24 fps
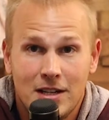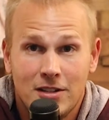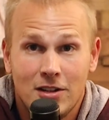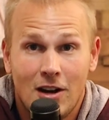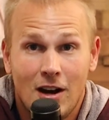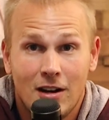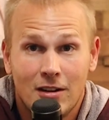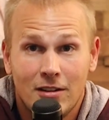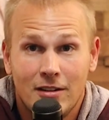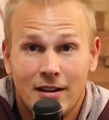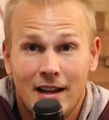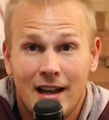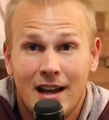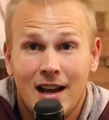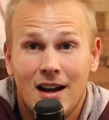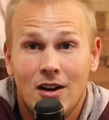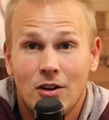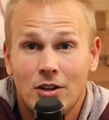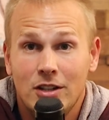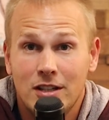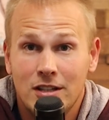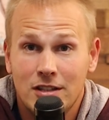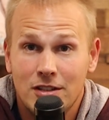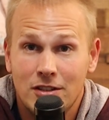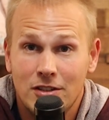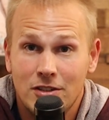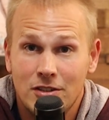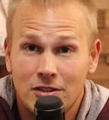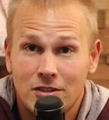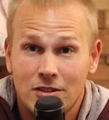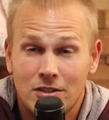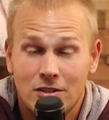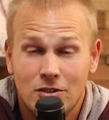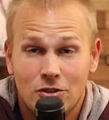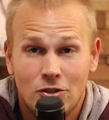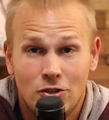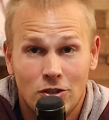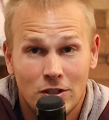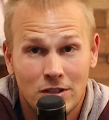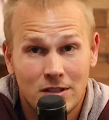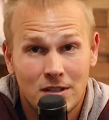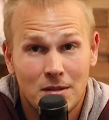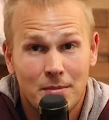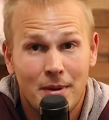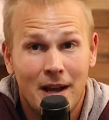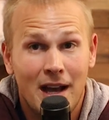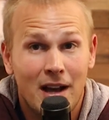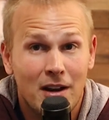daughter now is just
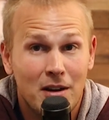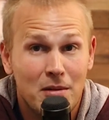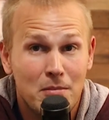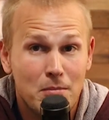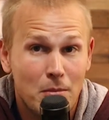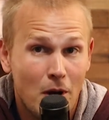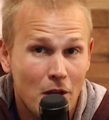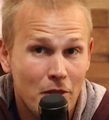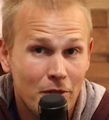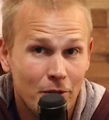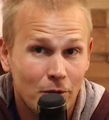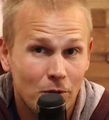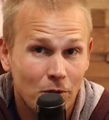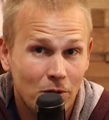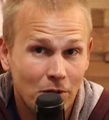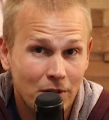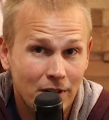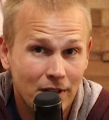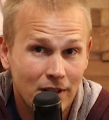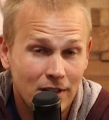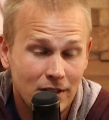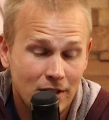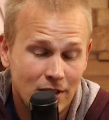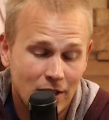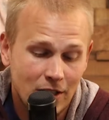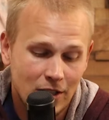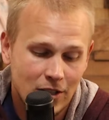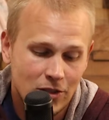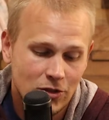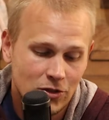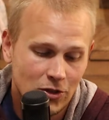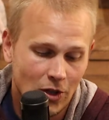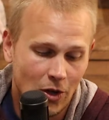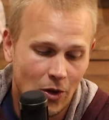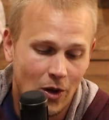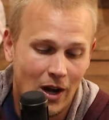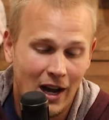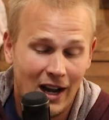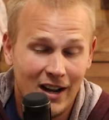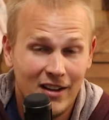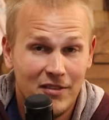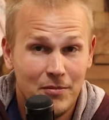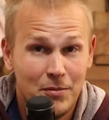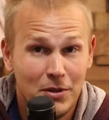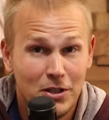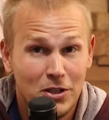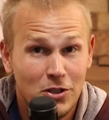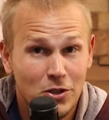about a month old, so
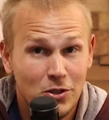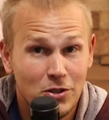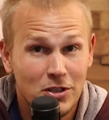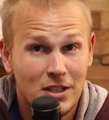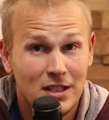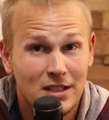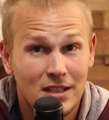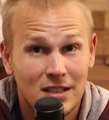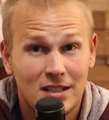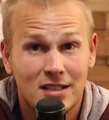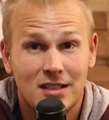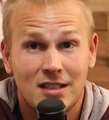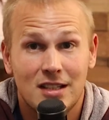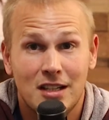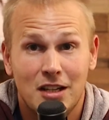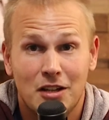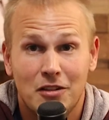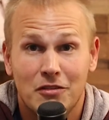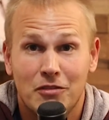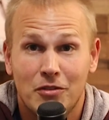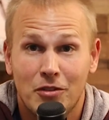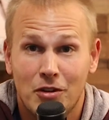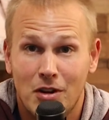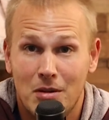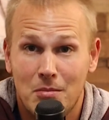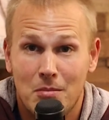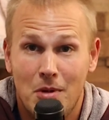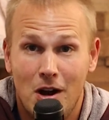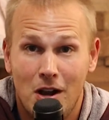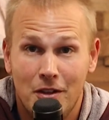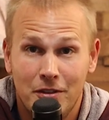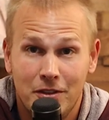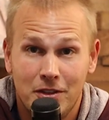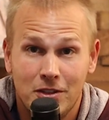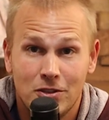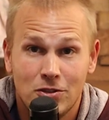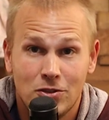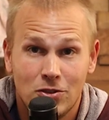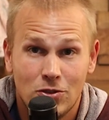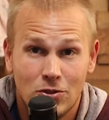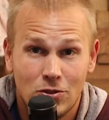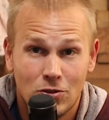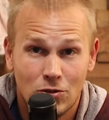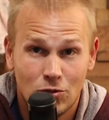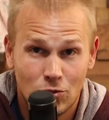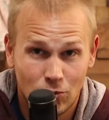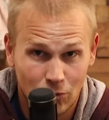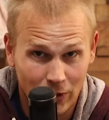I've been using this thing for a month
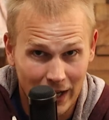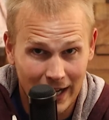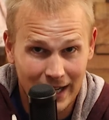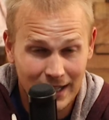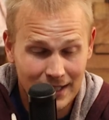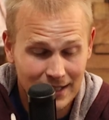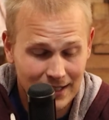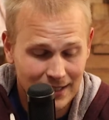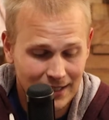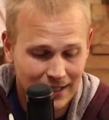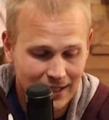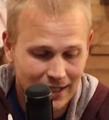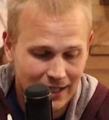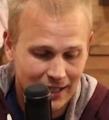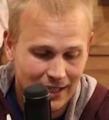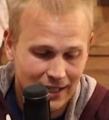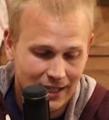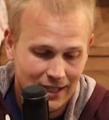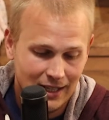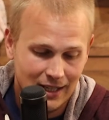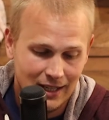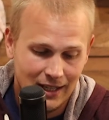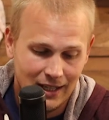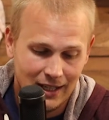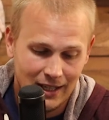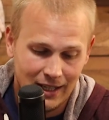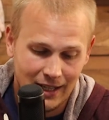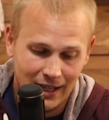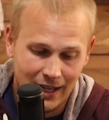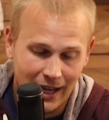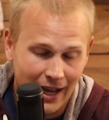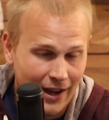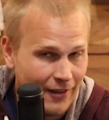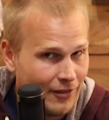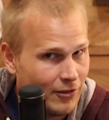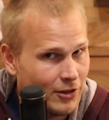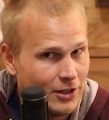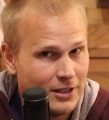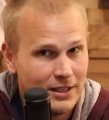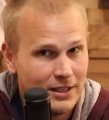straight, every